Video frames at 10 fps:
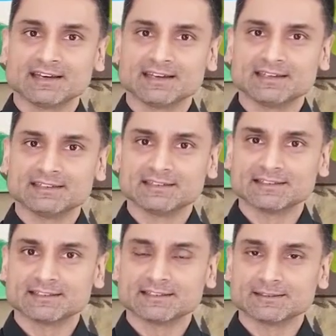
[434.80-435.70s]
and
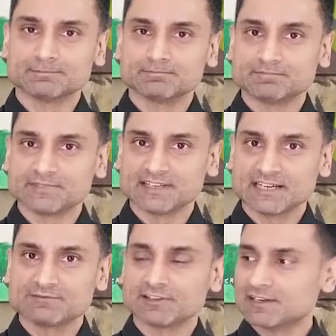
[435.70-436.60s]
they
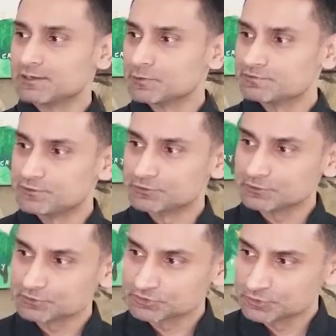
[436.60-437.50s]
have a lot of reviews
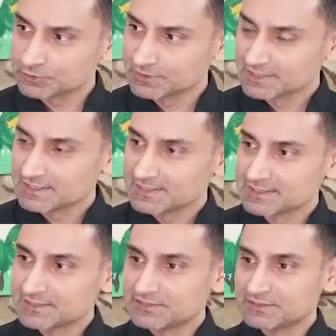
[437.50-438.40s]
also.
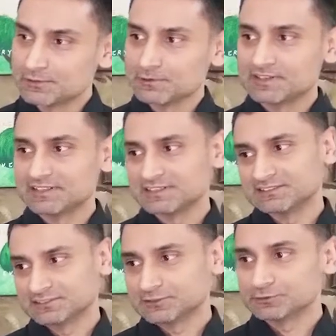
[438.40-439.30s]
Their rating
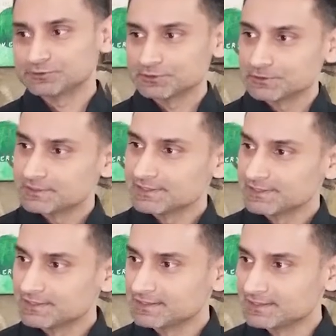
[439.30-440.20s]
is so-so,
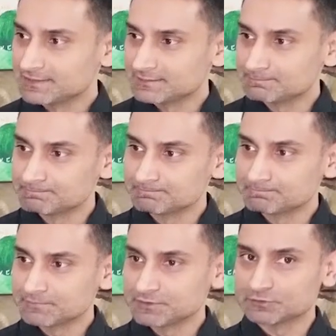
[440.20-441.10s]
and
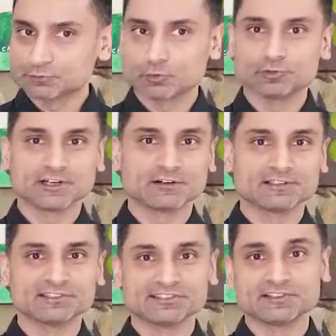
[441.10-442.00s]
you can scroll down
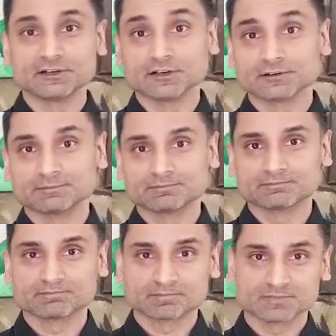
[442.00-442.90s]
and see their
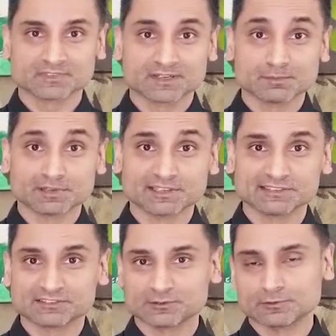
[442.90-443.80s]

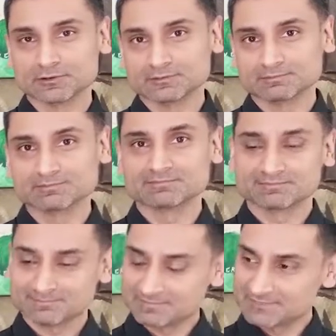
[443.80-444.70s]
complaints or
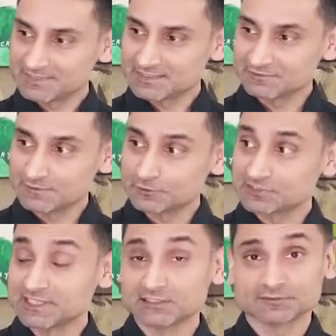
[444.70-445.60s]
if they're
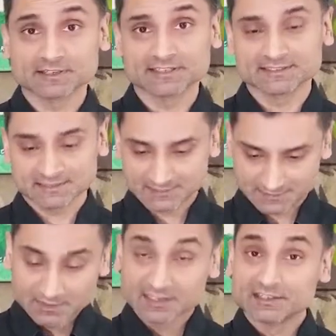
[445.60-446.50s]
satisfied.
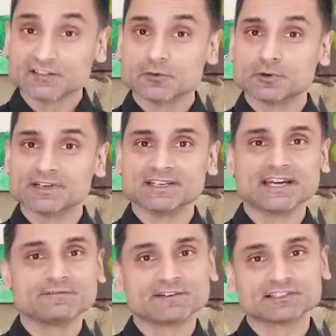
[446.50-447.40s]
Another one,
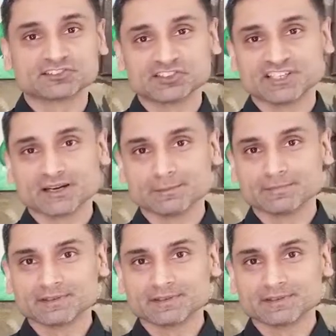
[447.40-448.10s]
FXCM.